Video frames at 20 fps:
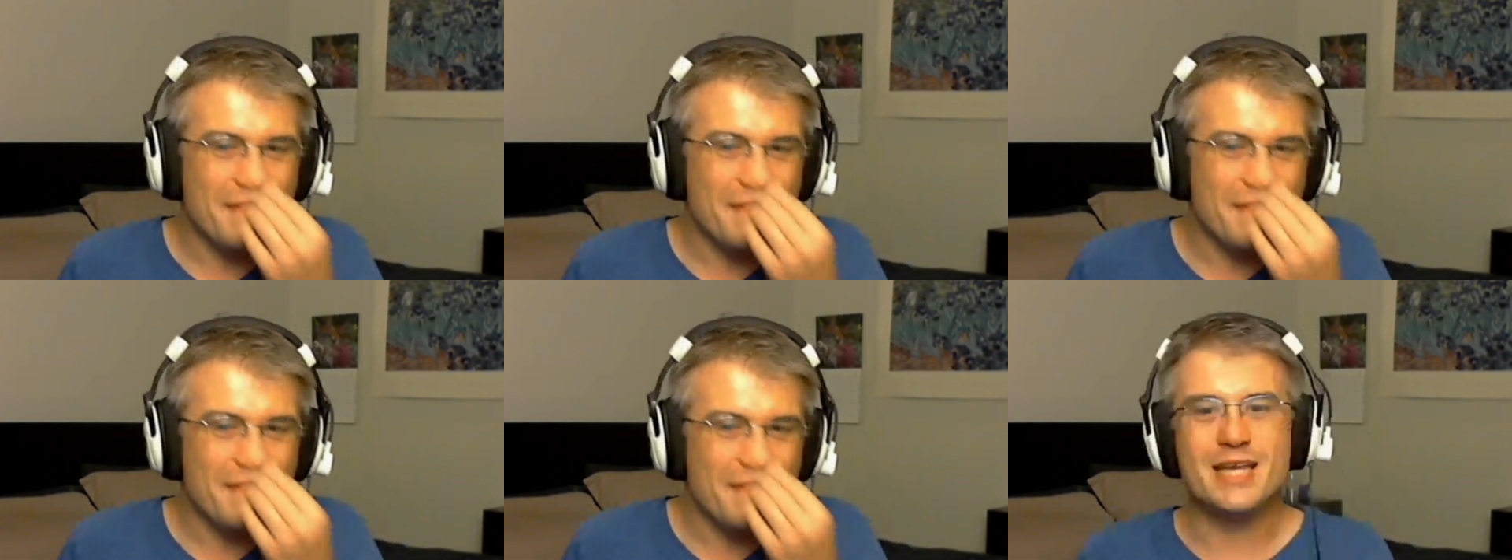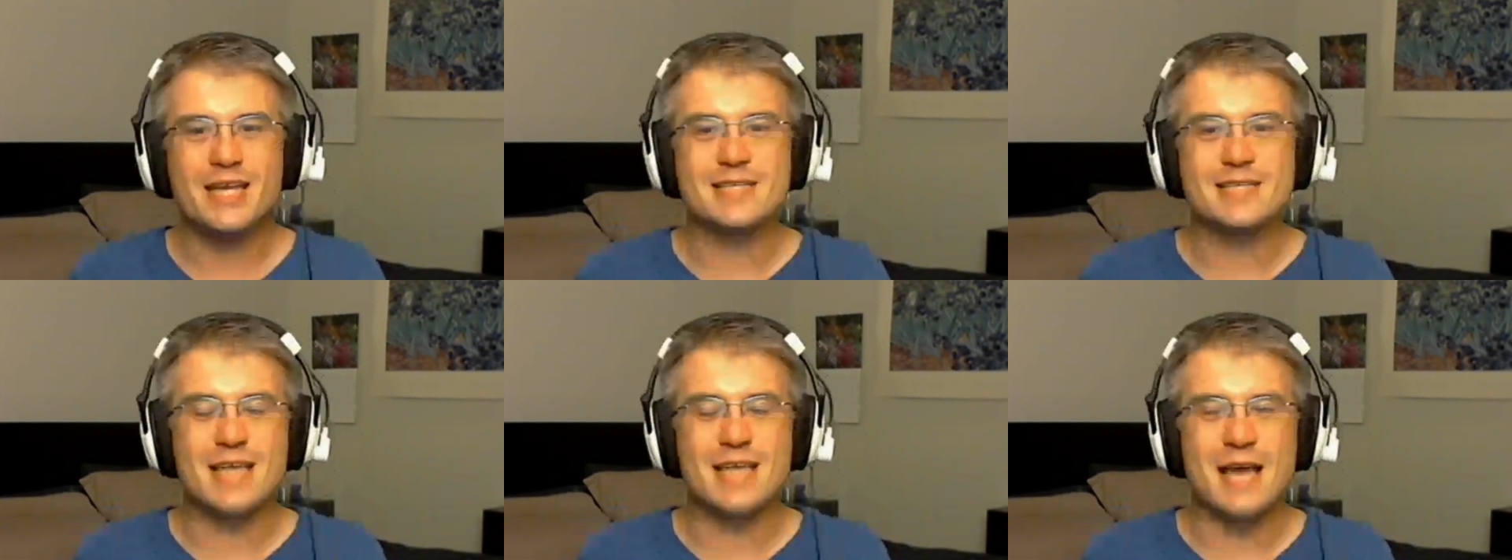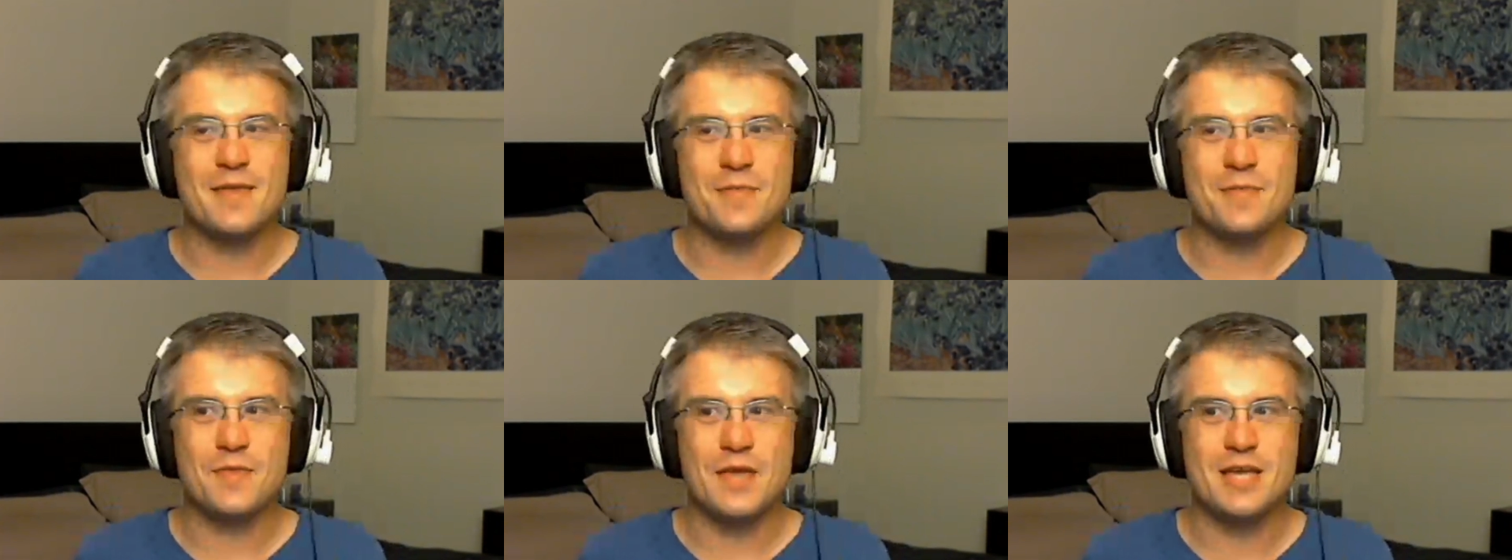the thing is,
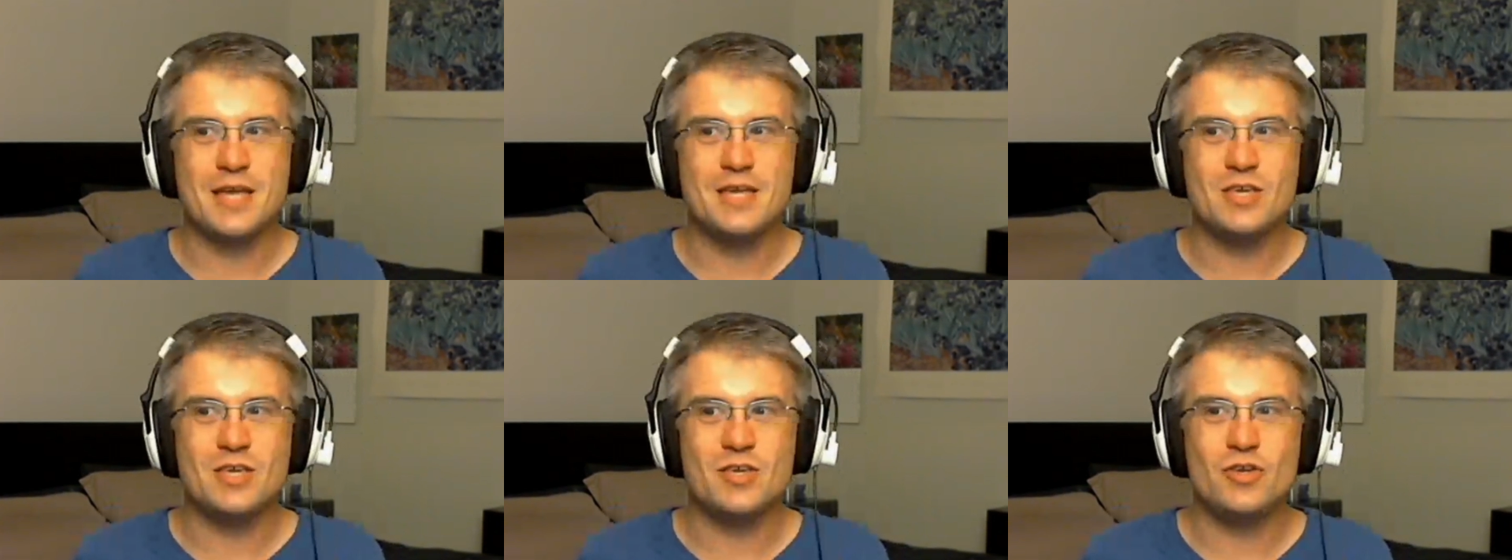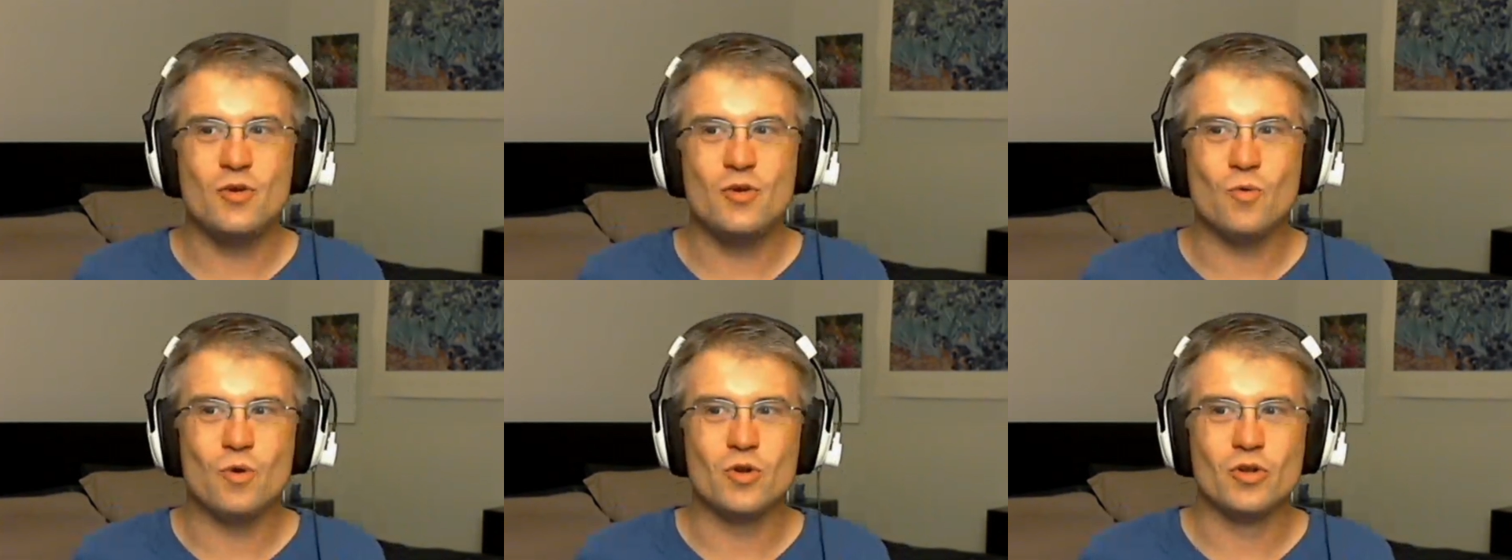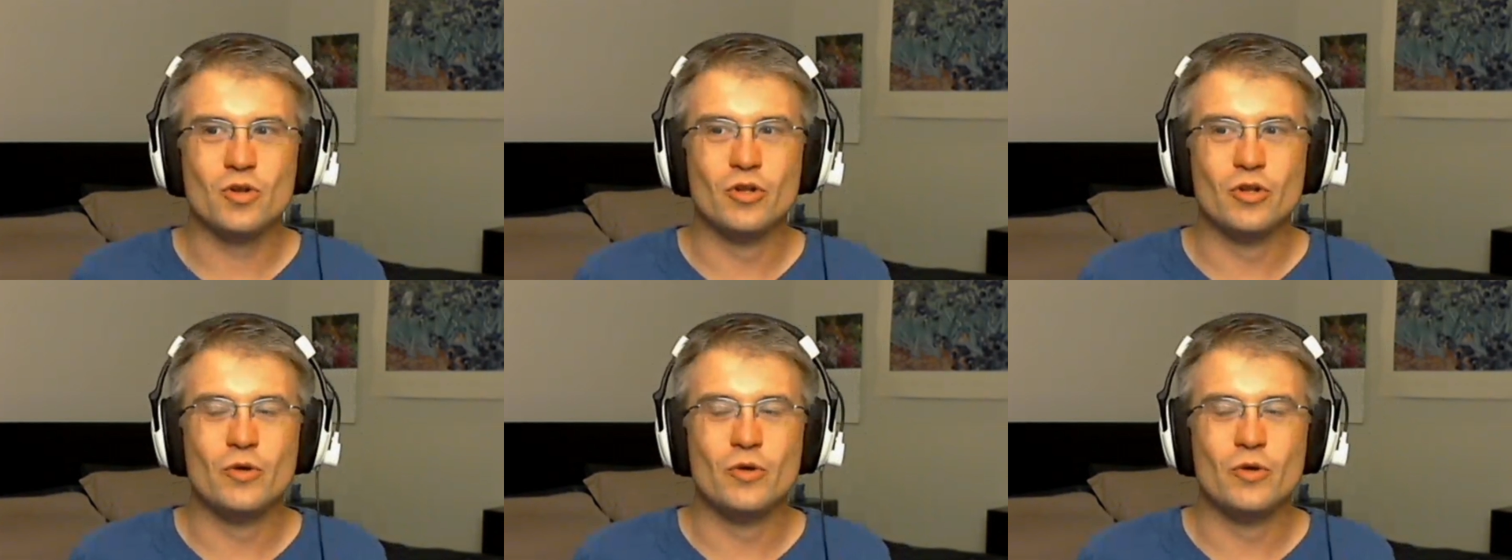I think you were